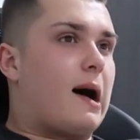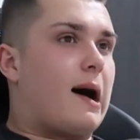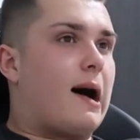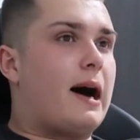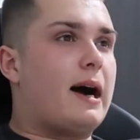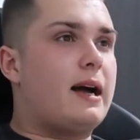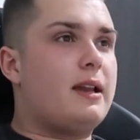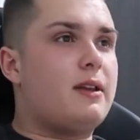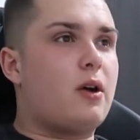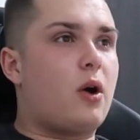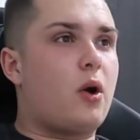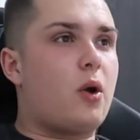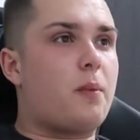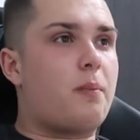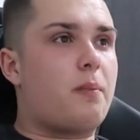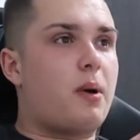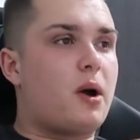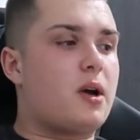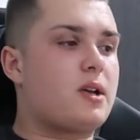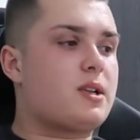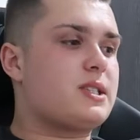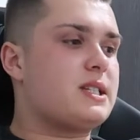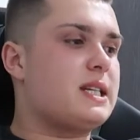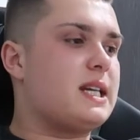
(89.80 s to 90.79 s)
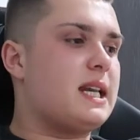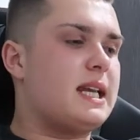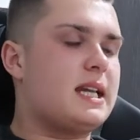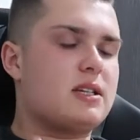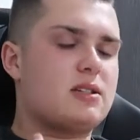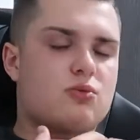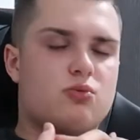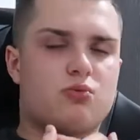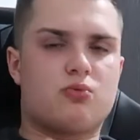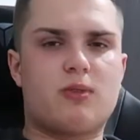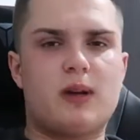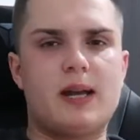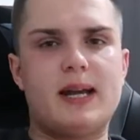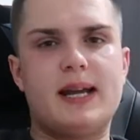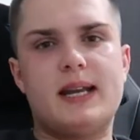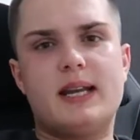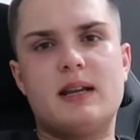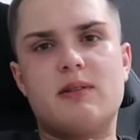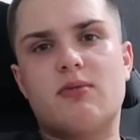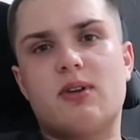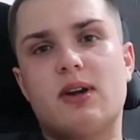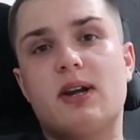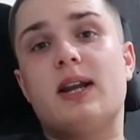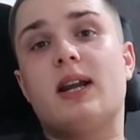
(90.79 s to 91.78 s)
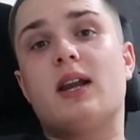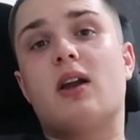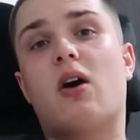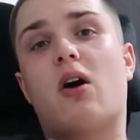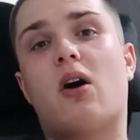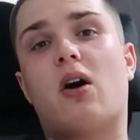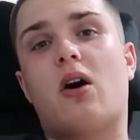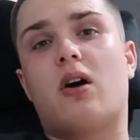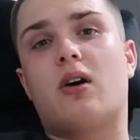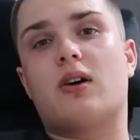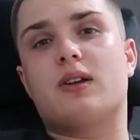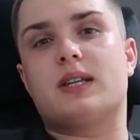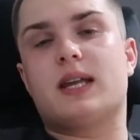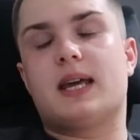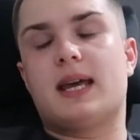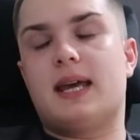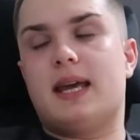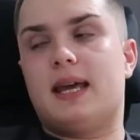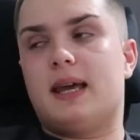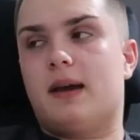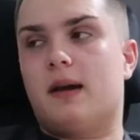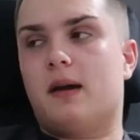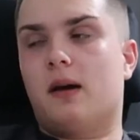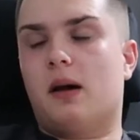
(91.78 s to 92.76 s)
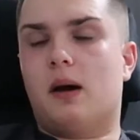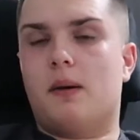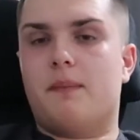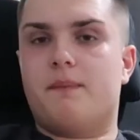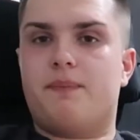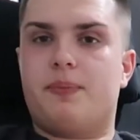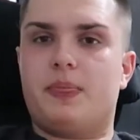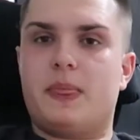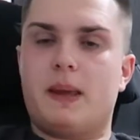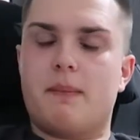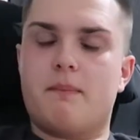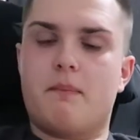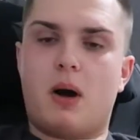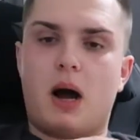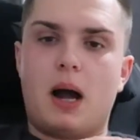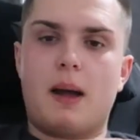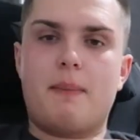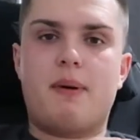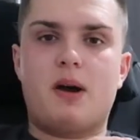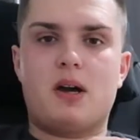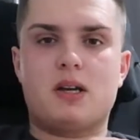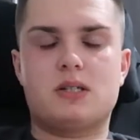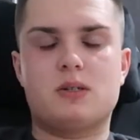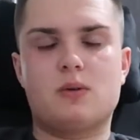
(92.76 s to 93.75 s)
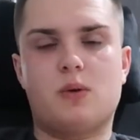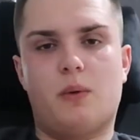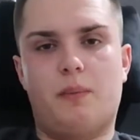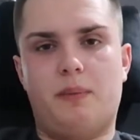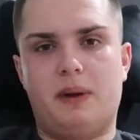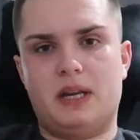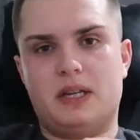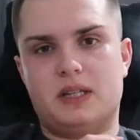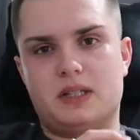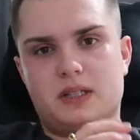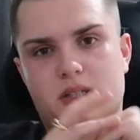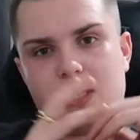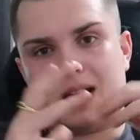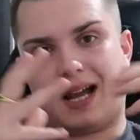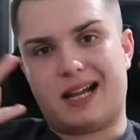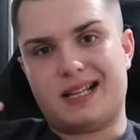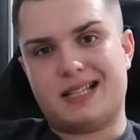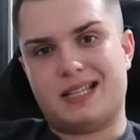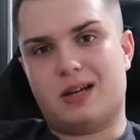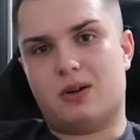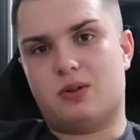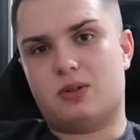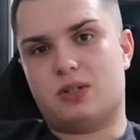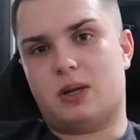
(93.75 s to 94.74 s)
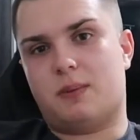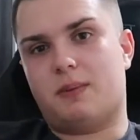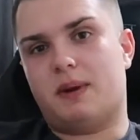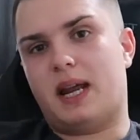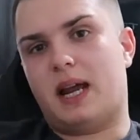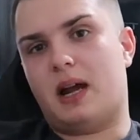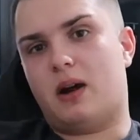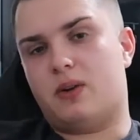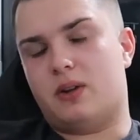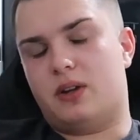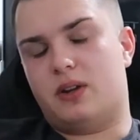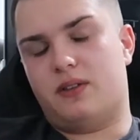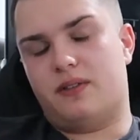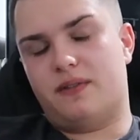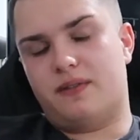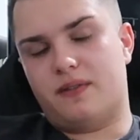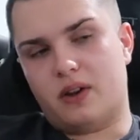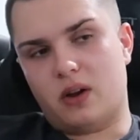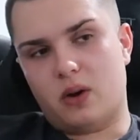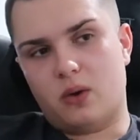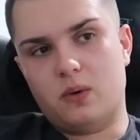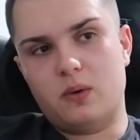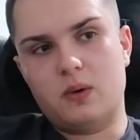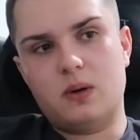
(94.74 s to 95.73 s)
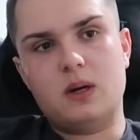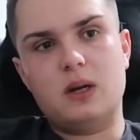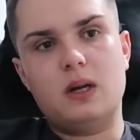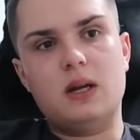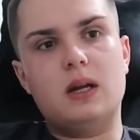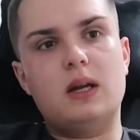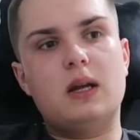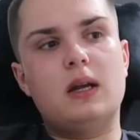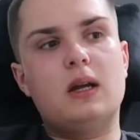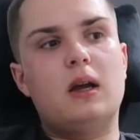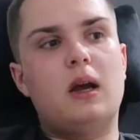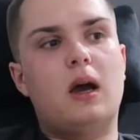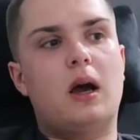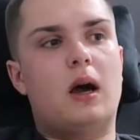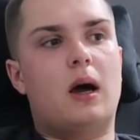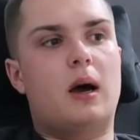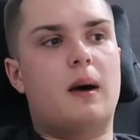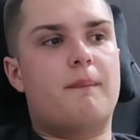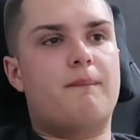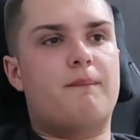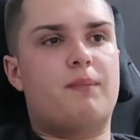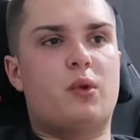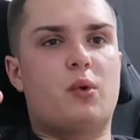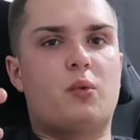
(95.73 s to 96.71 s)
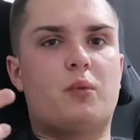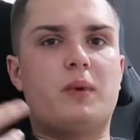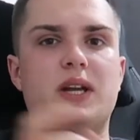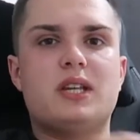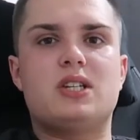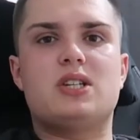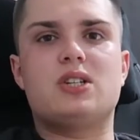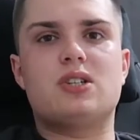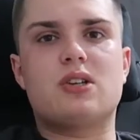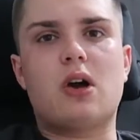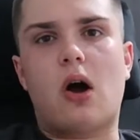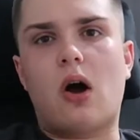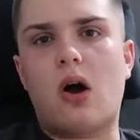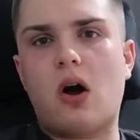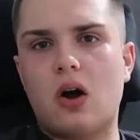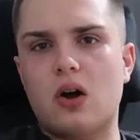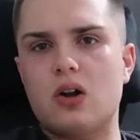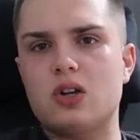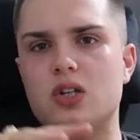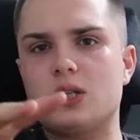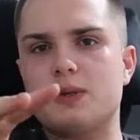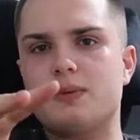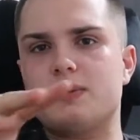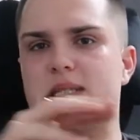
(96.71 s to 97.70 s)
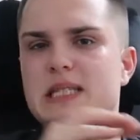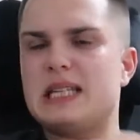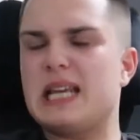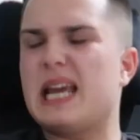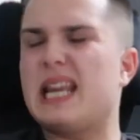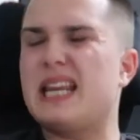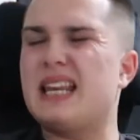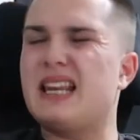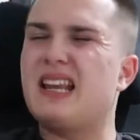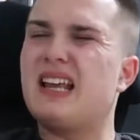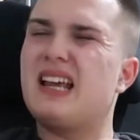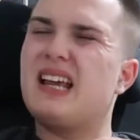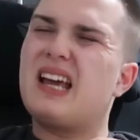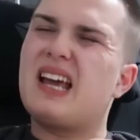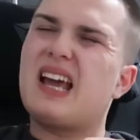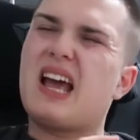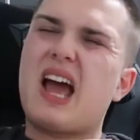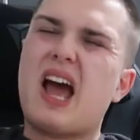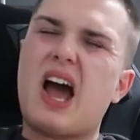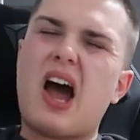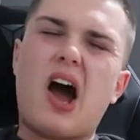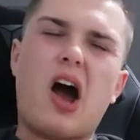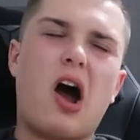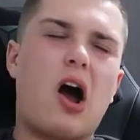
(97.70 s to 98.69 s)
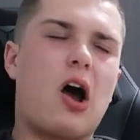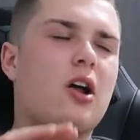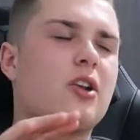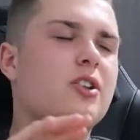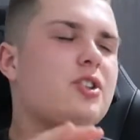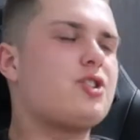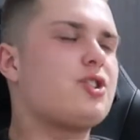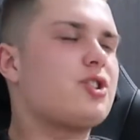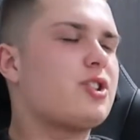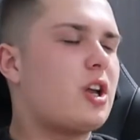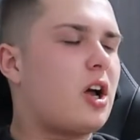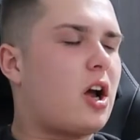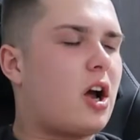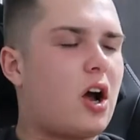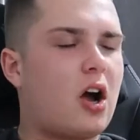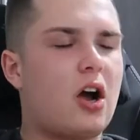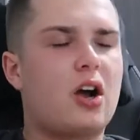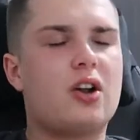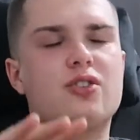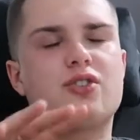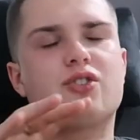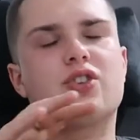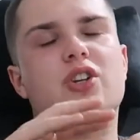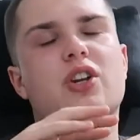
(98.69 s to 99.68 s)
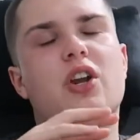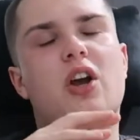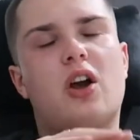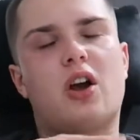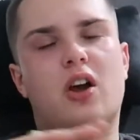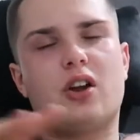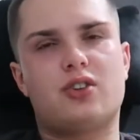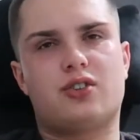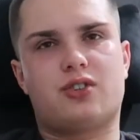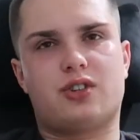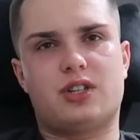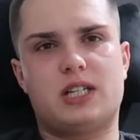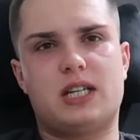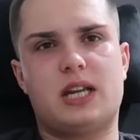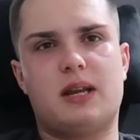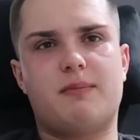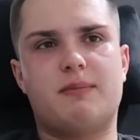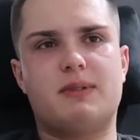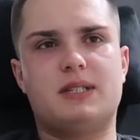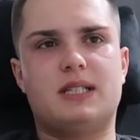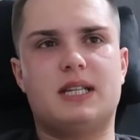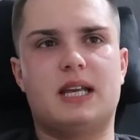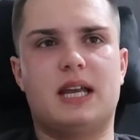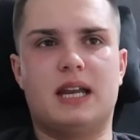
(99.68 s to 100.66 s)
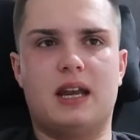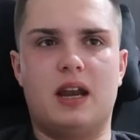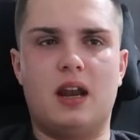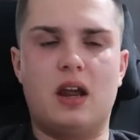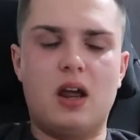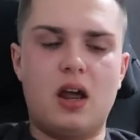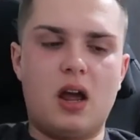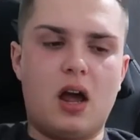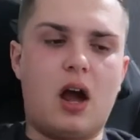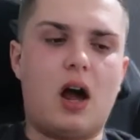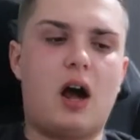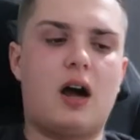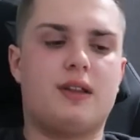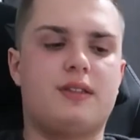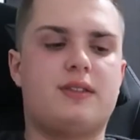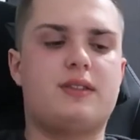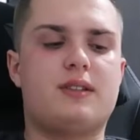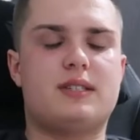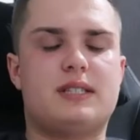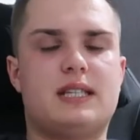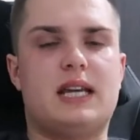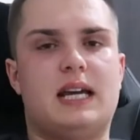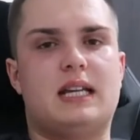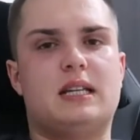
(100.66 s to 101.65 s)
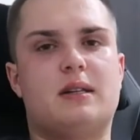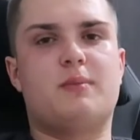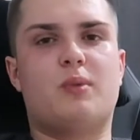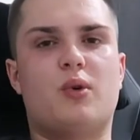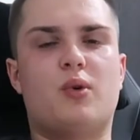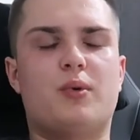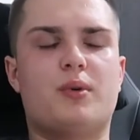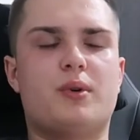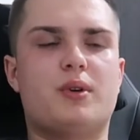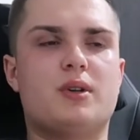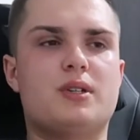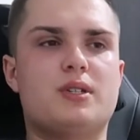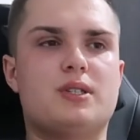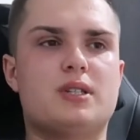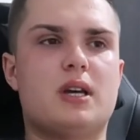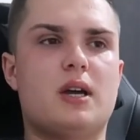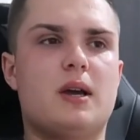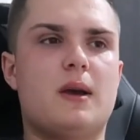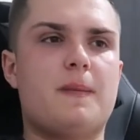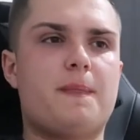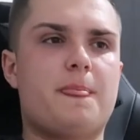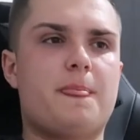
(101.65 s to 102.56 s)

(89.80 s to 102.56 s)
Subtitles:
I know personally it's really, really hard, in my personal opinion, to go and tell someone how you feel, which is 100%, 100, 100, 110% understandable, because